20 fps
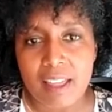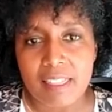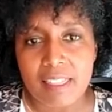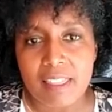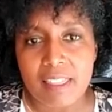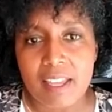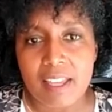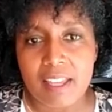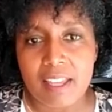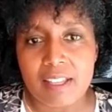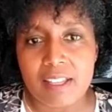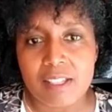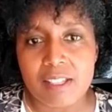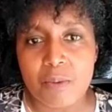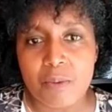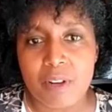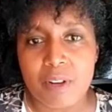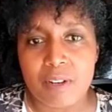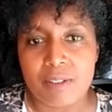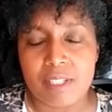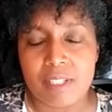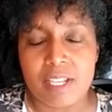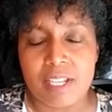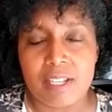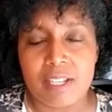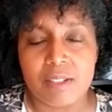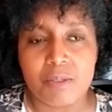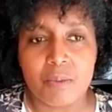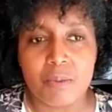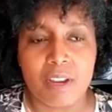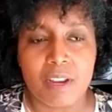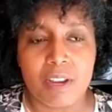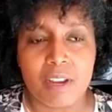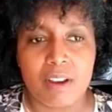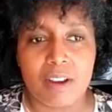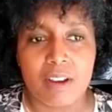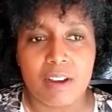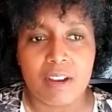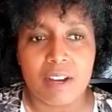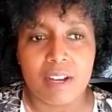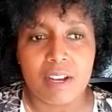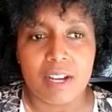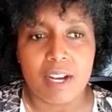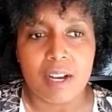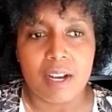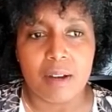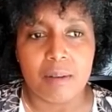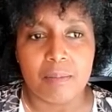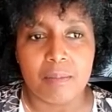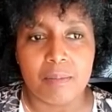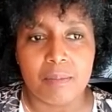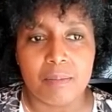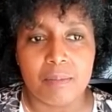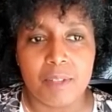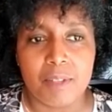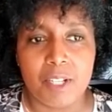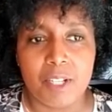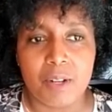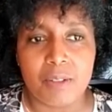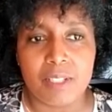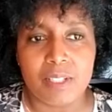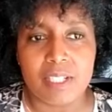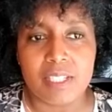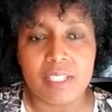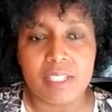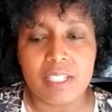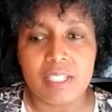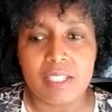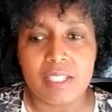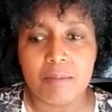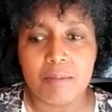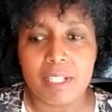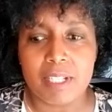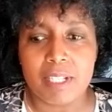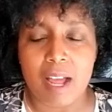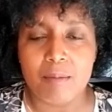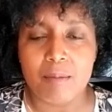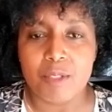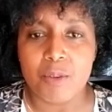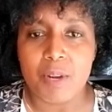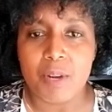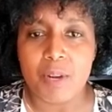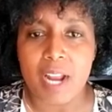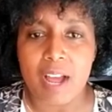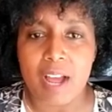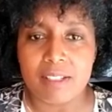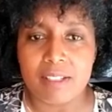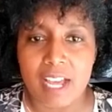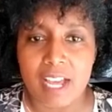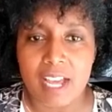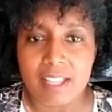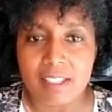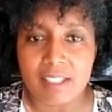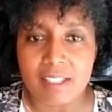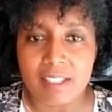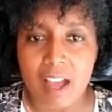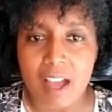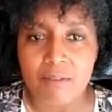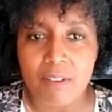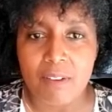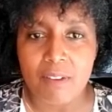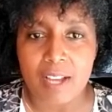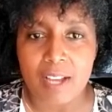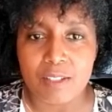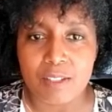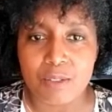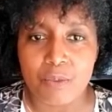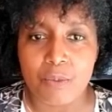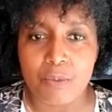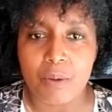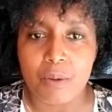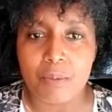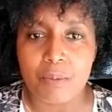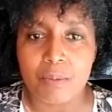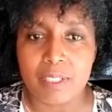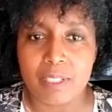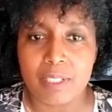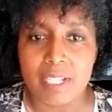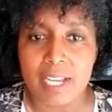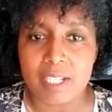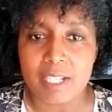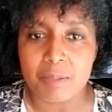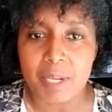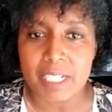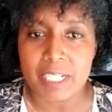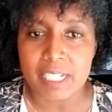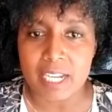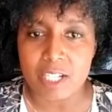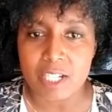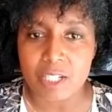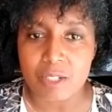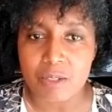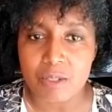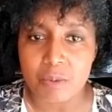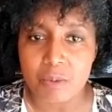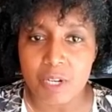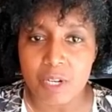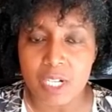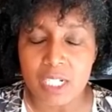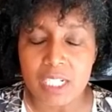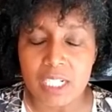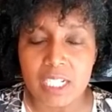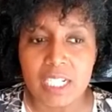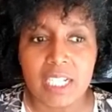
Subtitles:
I think it's one of those things where, this is something I'm doing outside the confines of what the expectations were.